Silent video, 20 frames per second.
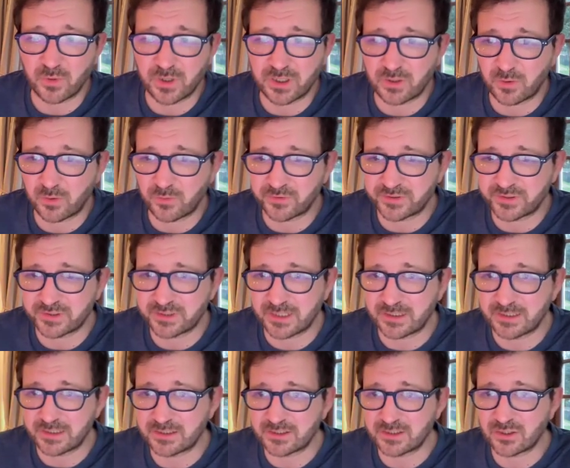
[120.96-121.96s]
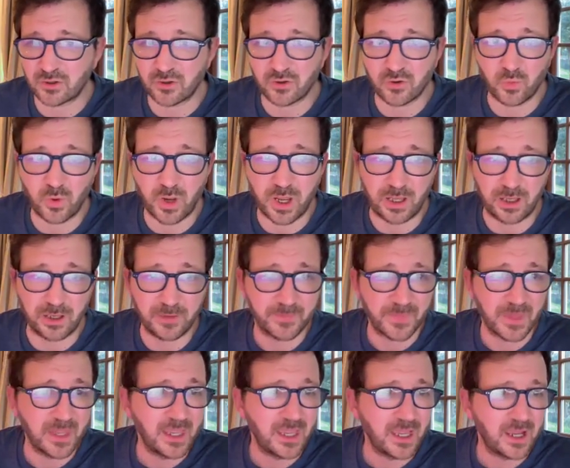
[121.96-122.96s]
Where do I want to send it to? Well,
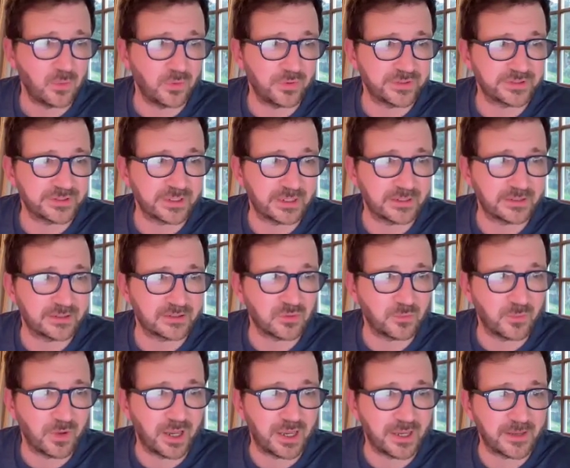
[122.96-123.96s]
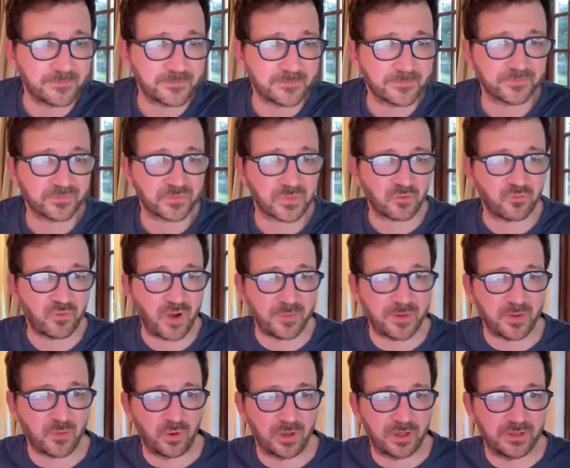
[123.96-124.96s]
I want to send it to my
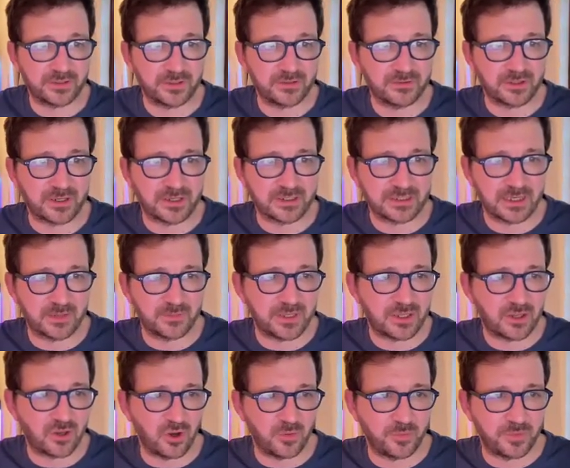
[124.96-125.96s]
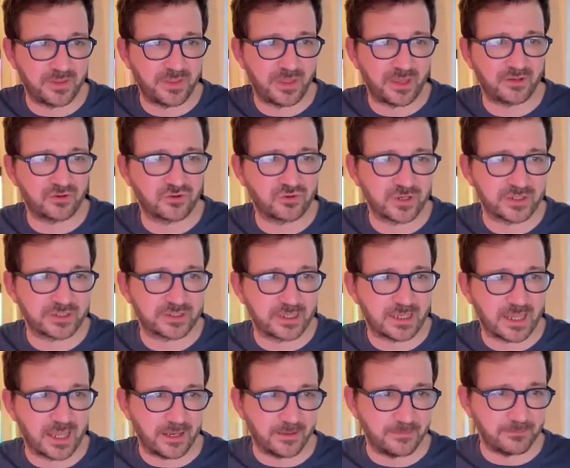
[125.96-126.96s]
Rabby wallet, don't I? So let me copy that address
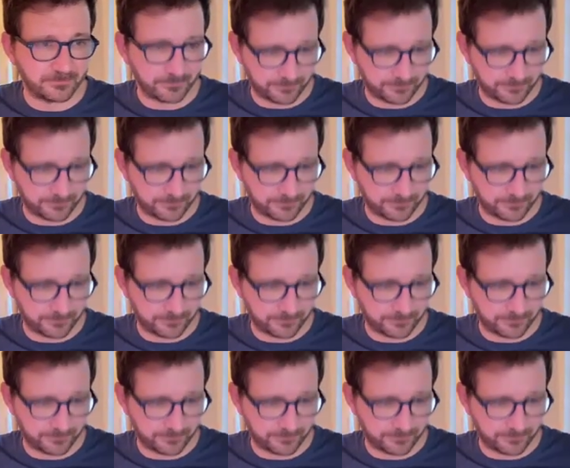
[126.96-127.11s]
again.